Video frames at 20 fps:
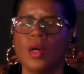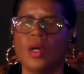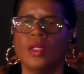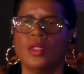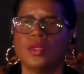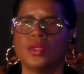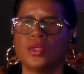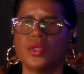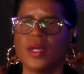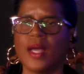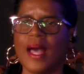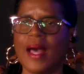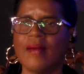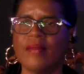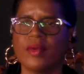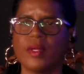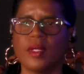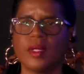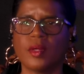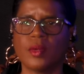Do you
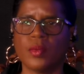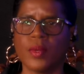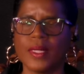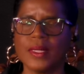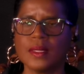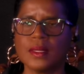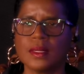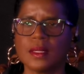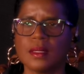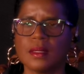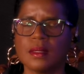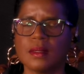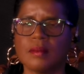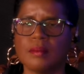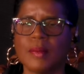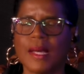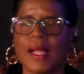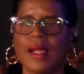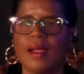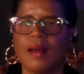have any question
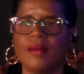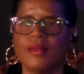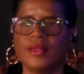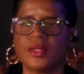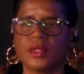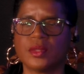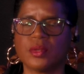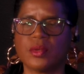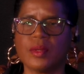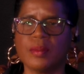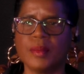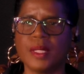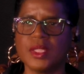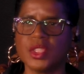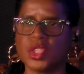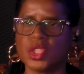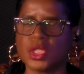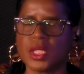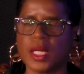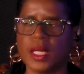on my love story
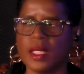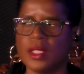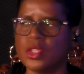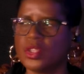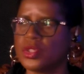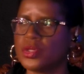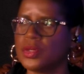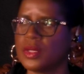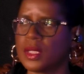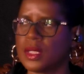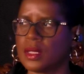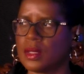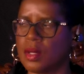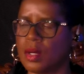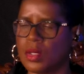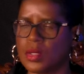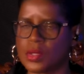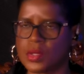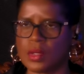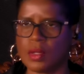must change? You can
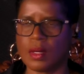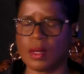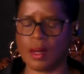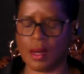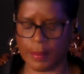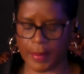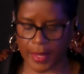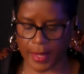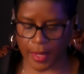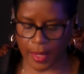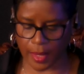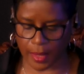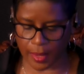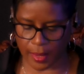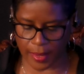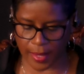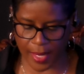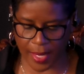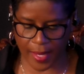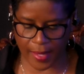also come on in
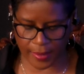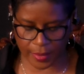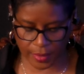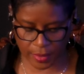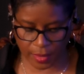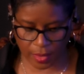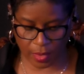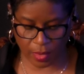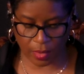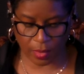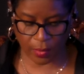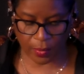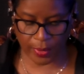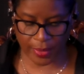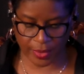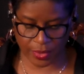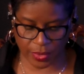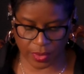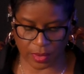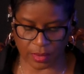and ask your
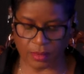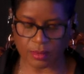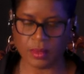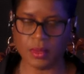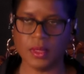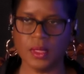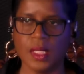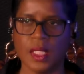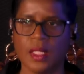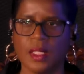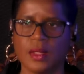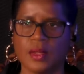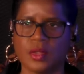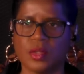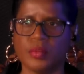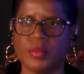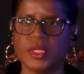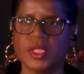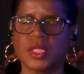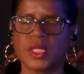question.
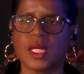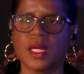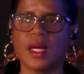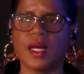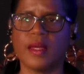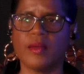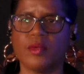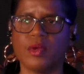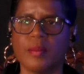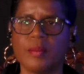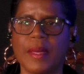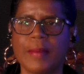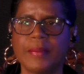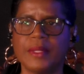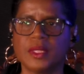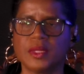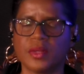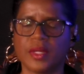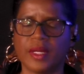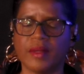Don't be shy.
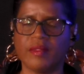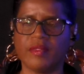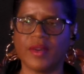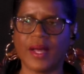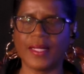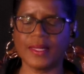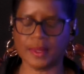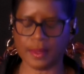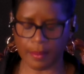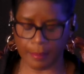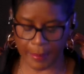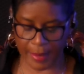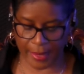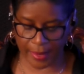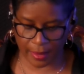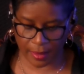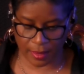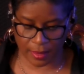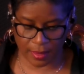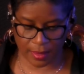Remember to invite
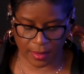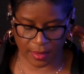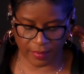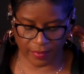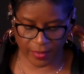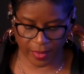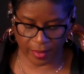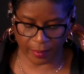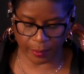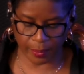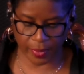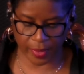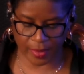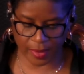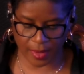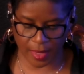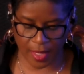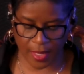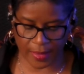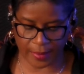somebody this evening.
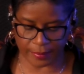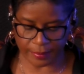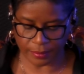Praise God.